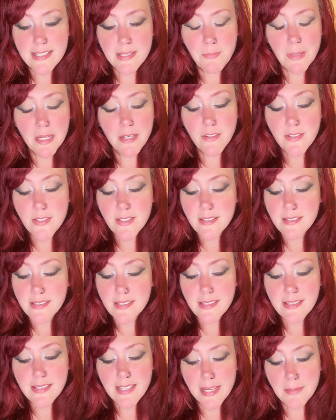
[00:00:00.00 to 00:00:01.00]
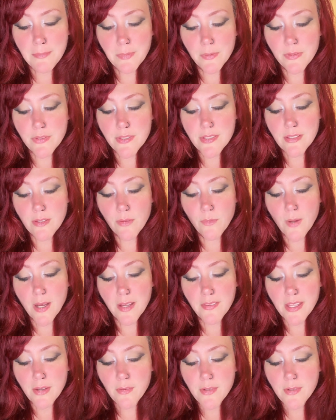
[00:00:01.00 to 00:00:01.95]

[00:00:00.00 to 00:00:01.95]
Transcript: Jesus appears to his disciples.